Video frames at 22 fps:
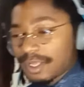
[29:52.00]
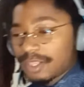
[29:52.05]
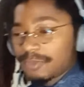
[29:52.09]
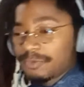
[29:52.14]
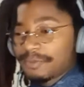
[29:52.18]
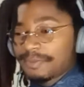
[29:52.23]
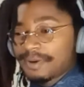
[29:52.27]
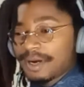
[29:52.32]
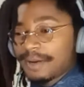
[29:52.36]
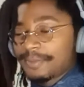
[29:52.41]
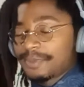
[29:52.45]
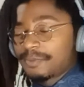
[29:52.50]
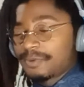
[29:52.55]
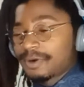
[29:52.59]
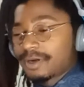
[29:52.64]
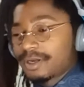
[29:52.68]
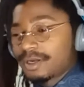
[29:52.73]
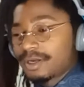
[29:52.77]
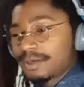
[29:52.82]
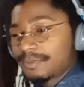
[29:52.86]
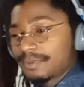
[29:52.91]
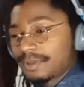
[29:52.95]
would have popped up right
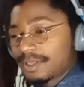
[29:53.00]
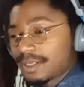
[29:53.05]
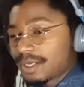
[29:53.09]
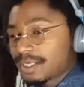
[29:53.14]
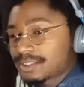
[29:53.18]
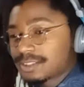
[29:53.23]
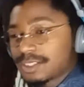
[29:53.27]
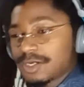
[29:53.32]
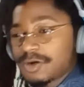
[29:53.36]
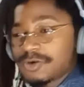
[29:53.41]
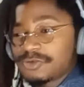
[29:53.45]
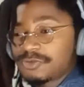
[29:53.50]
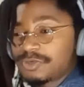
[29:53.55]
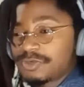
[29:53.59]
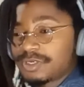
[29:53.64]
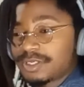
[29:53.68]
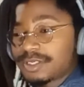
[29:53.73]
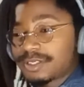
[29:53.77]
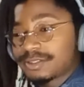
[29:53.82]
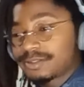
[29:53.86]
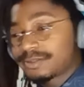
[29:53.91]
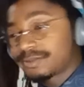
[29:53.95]
here? Like, I told you,
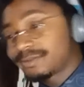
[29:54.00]
nigga.